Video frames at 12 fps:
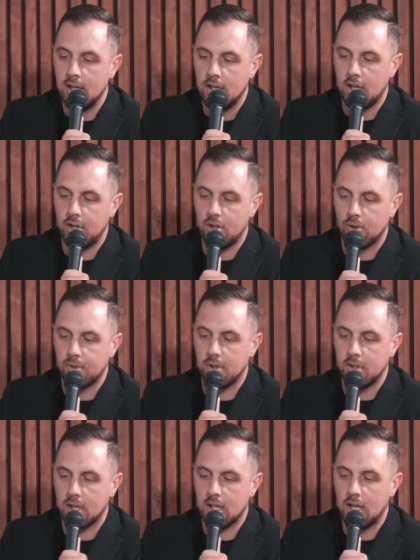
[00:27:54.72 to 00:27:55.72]

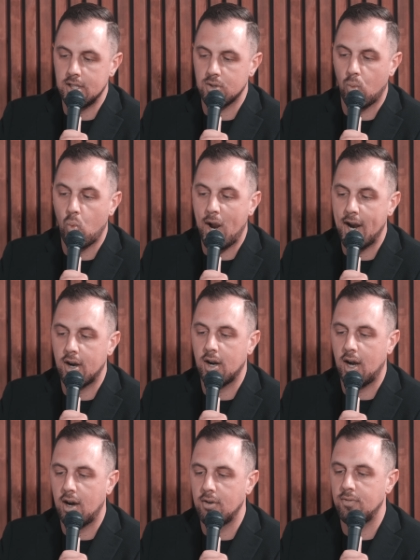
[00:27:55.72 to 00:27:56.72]
the client's aware
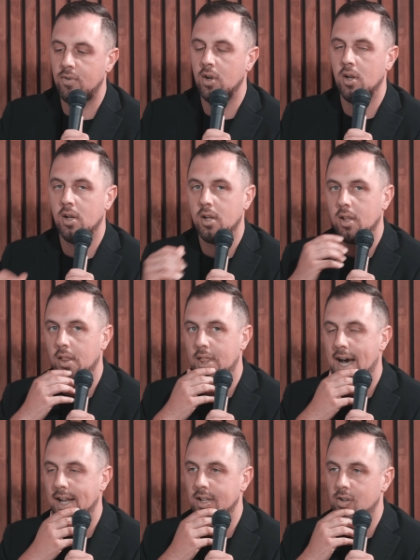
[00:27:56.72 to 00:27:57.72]
of
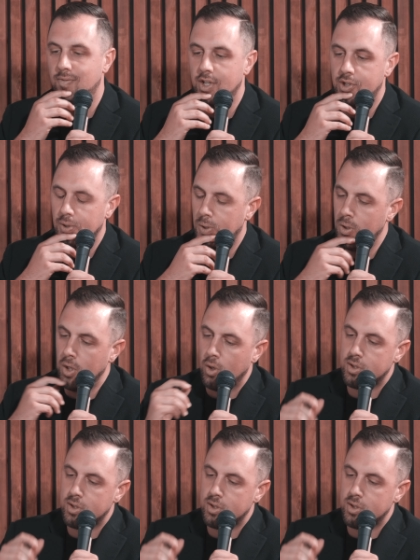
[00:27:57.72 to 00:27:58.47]
that individual.